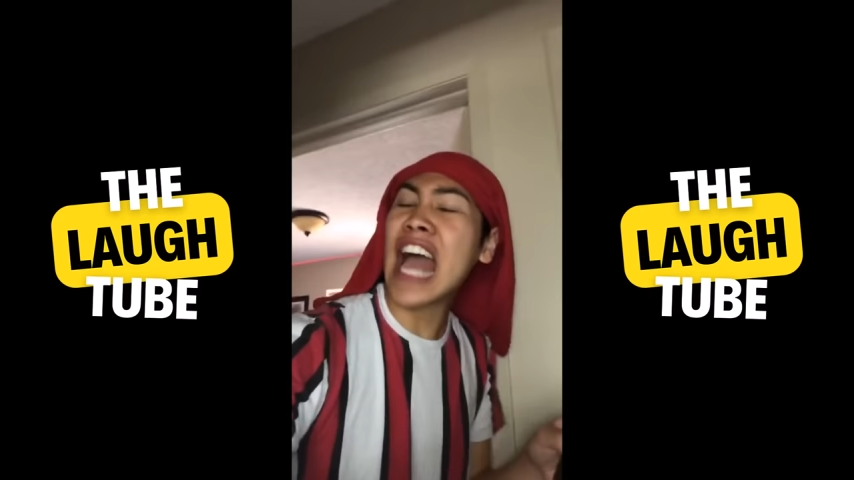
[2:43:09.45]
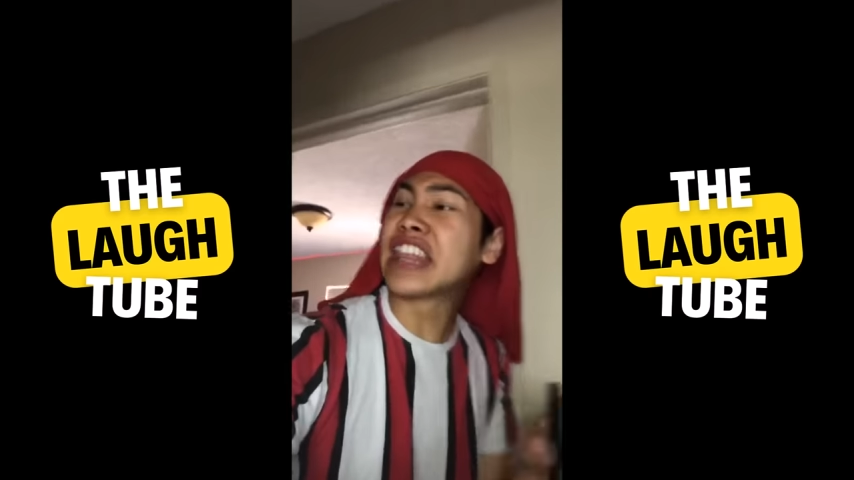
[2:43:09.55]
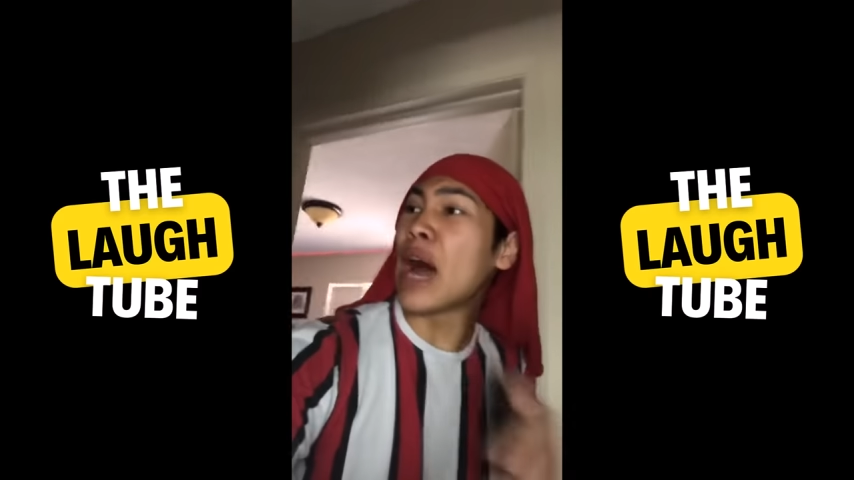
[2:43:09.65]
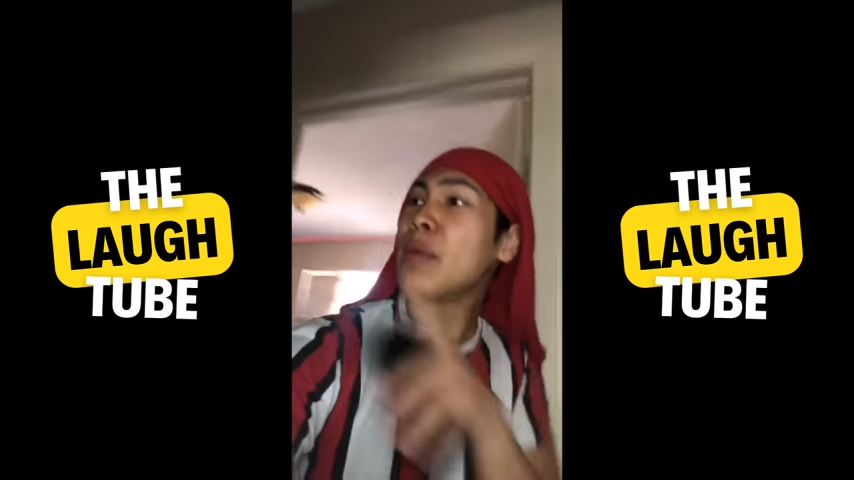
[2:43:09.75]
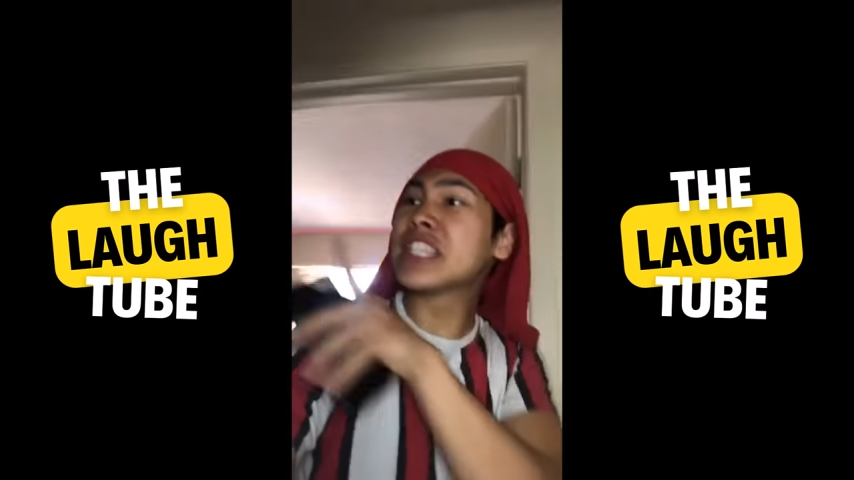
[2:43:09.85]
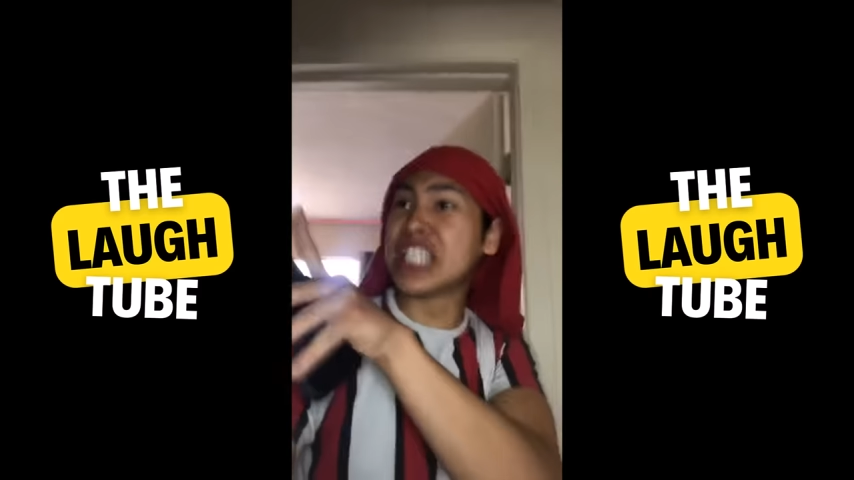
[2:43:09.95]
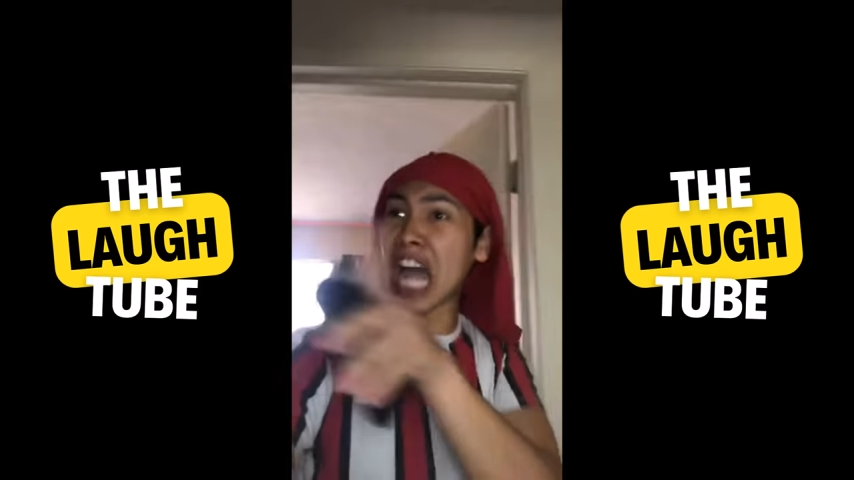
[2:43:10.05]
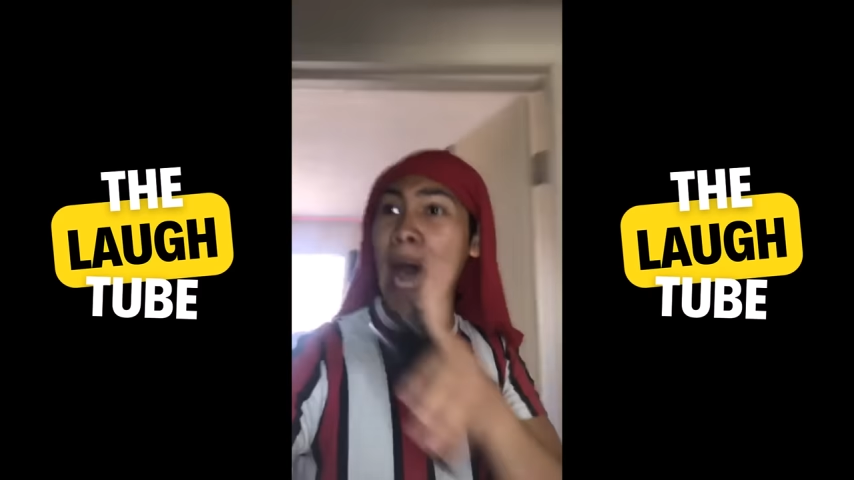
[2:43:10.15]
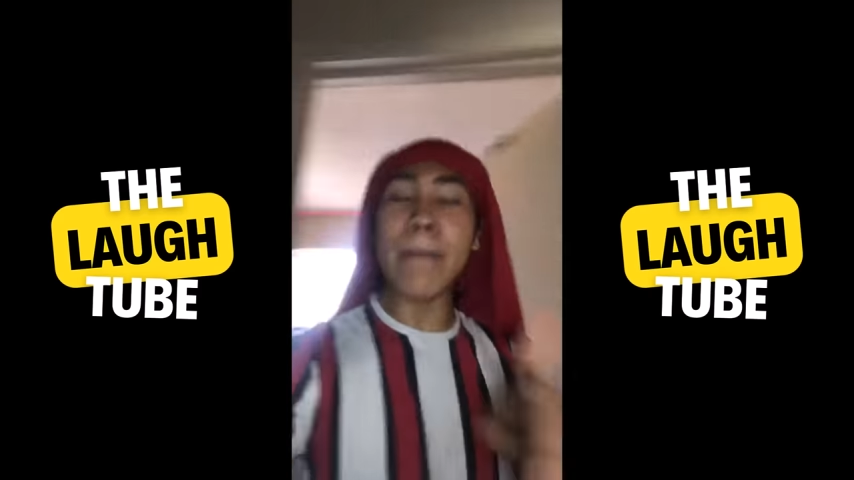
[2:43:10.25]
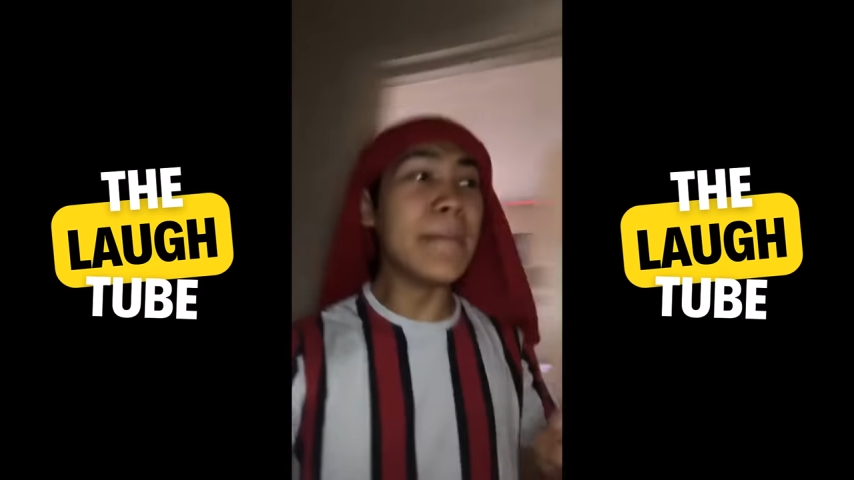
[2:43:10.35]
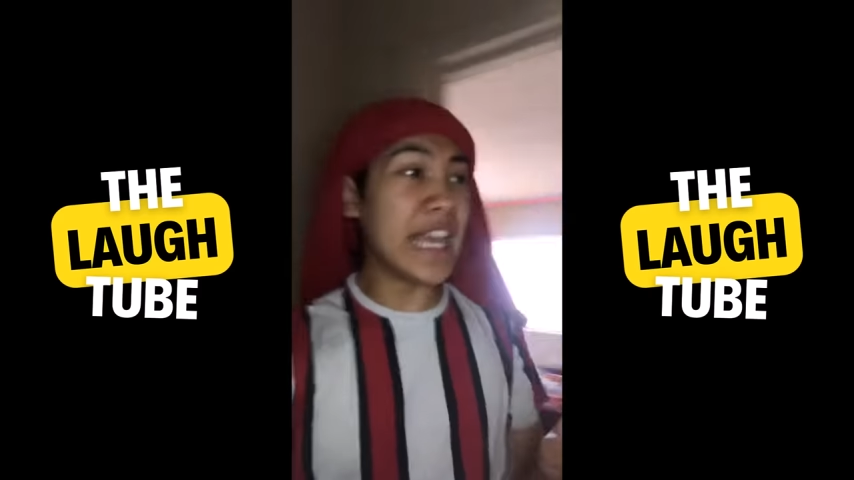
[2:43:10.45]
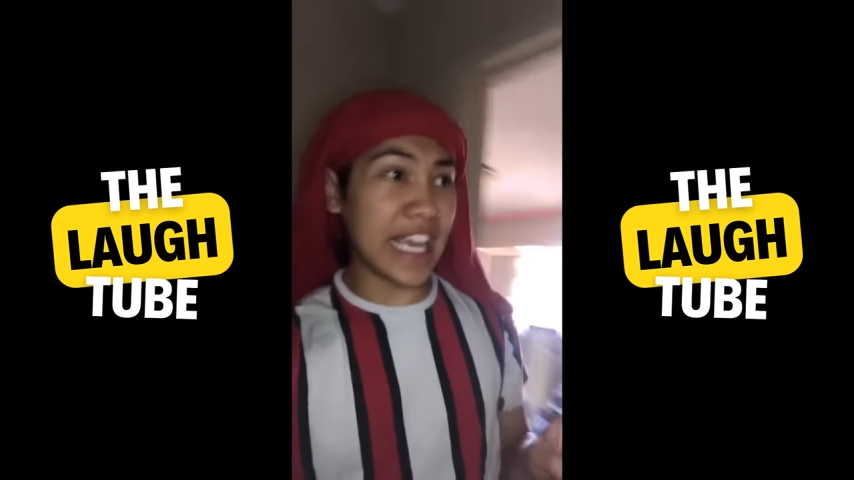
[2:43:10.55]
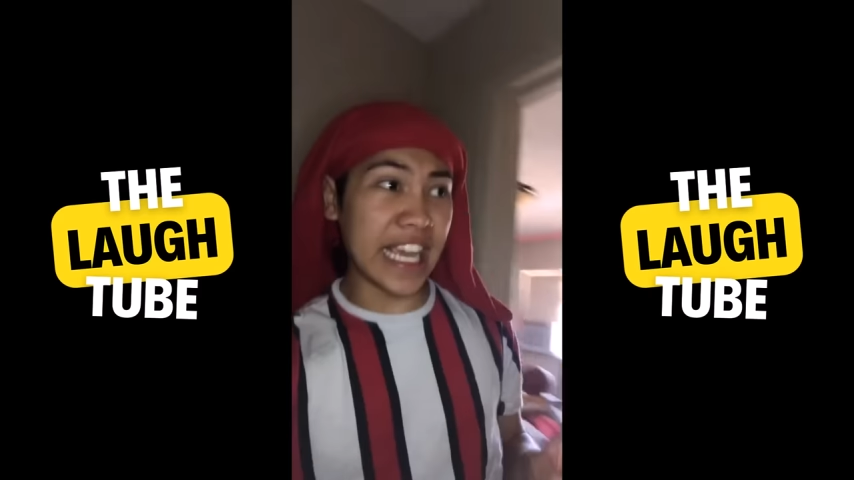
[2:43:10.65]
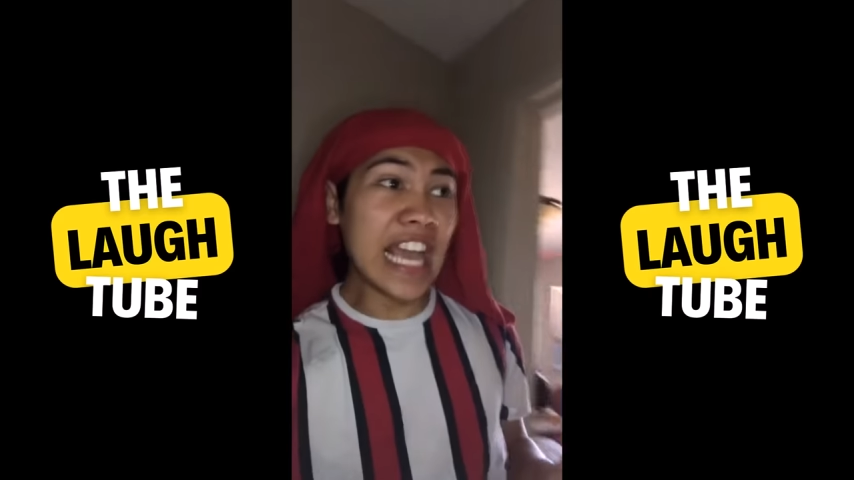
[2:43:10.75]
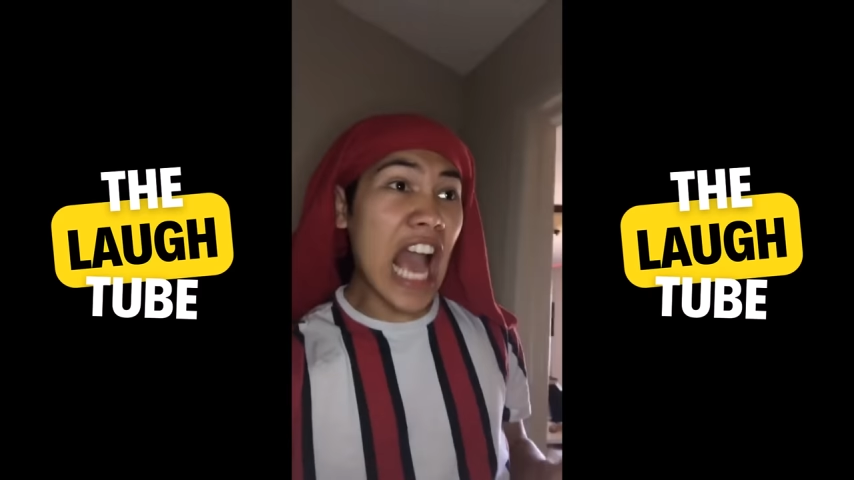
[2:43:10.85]
that was not
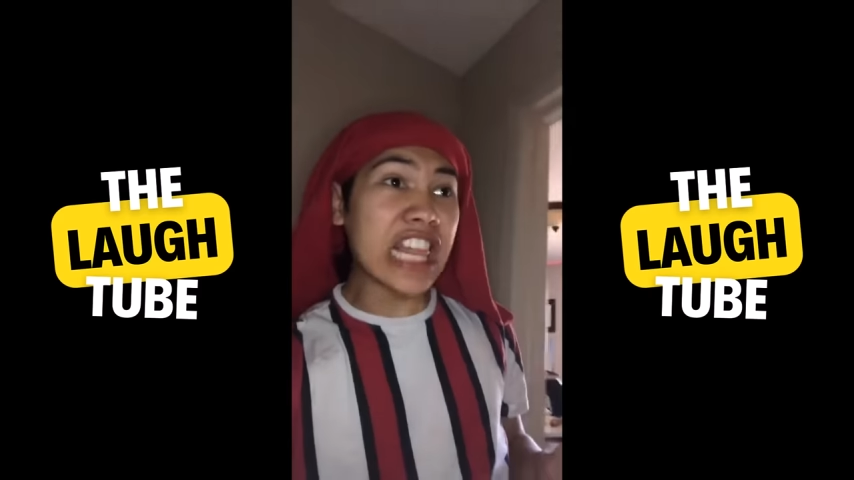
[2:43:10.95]
me.